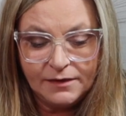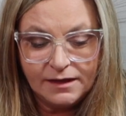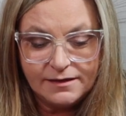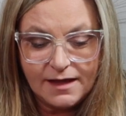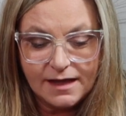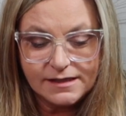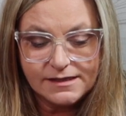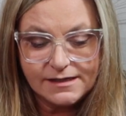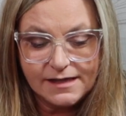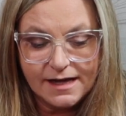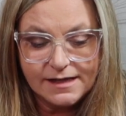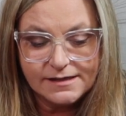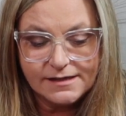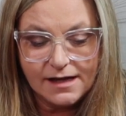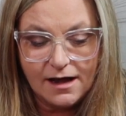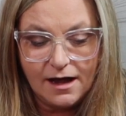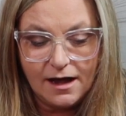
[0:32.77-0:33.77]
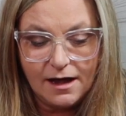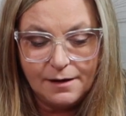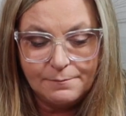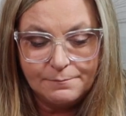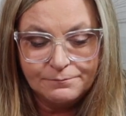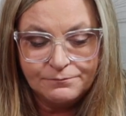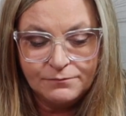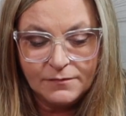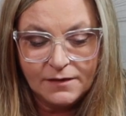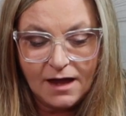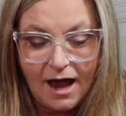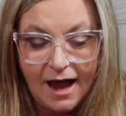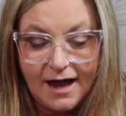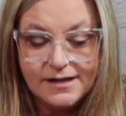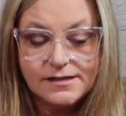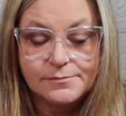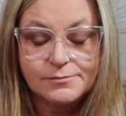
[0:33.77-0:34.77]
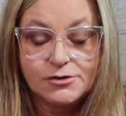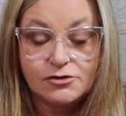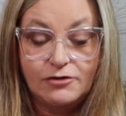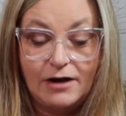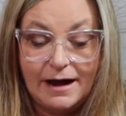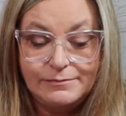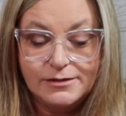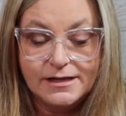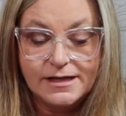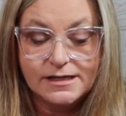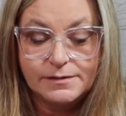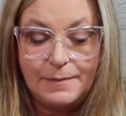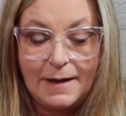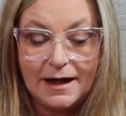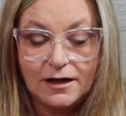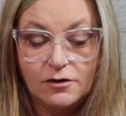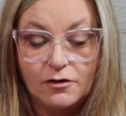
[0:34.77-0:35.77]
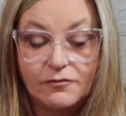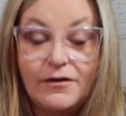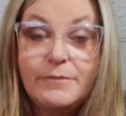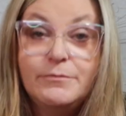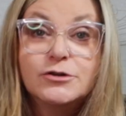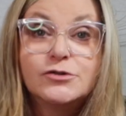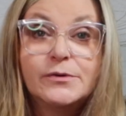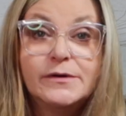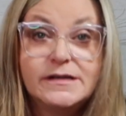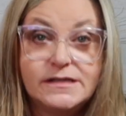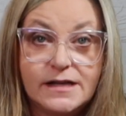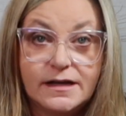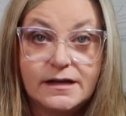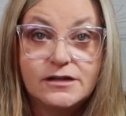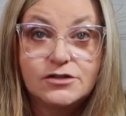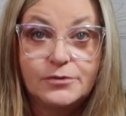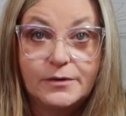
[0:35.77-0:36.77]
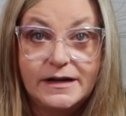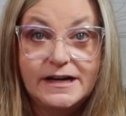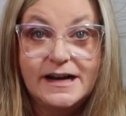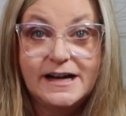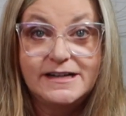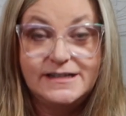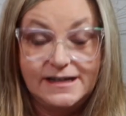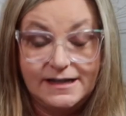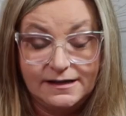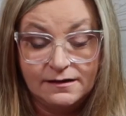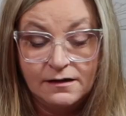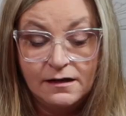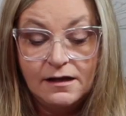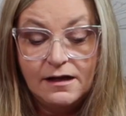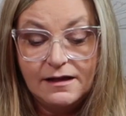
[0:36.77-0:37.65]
that says, um, I subscribed to this back on November 22nd, 2019.